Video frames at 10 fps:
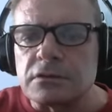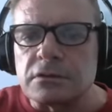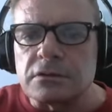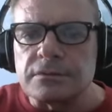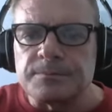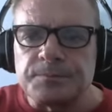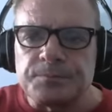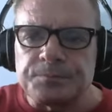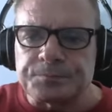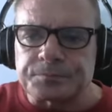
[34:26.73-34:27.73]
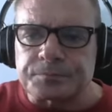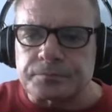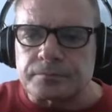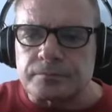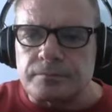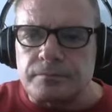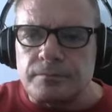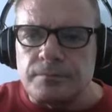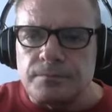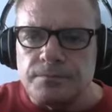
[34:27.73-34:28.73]

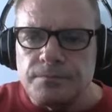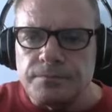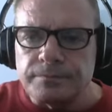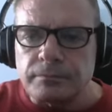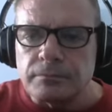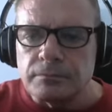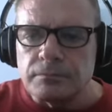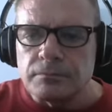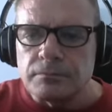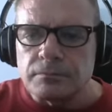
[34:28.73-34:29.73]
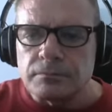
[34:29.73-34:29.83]
(no one is talking)